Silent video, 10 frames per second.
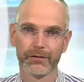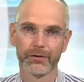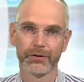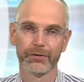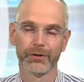So
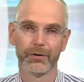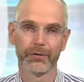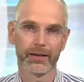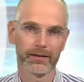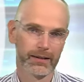you know
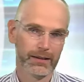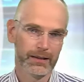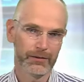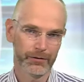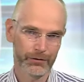that
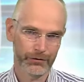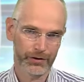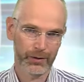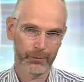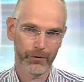if you
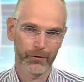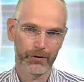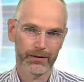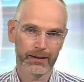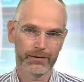sell
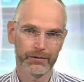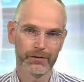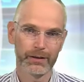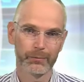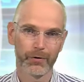more, then you
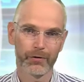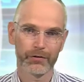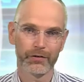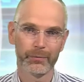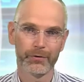need more
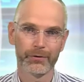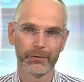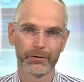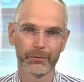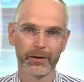
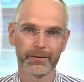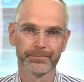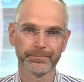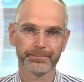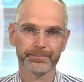CPU as well.
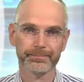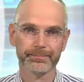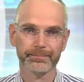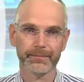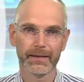
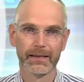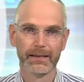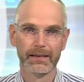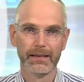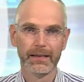
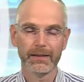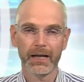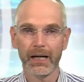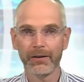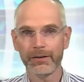Now,
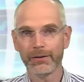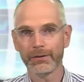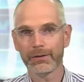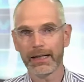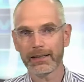how do
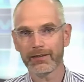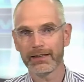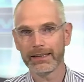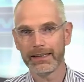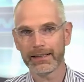you
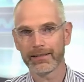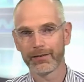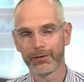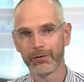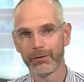actually get
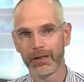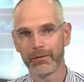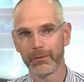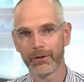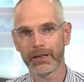to a
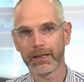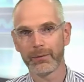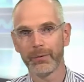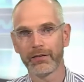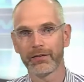working
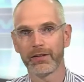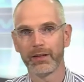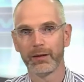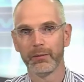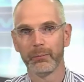
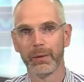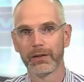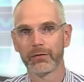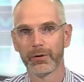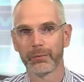capacity
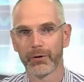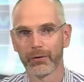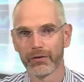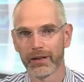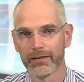management
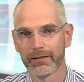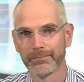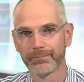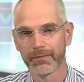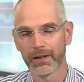process?
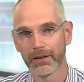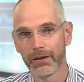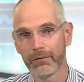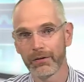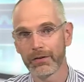Now, it
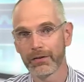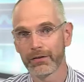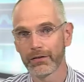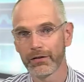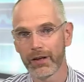always
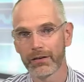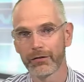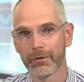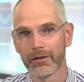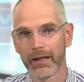
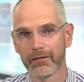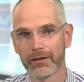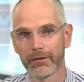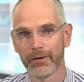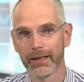starts with
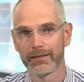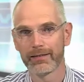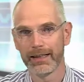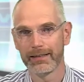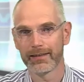having the right
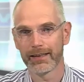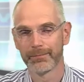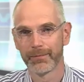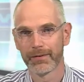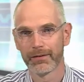data.
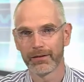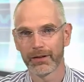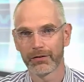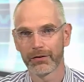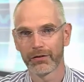
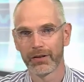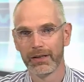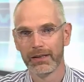Not just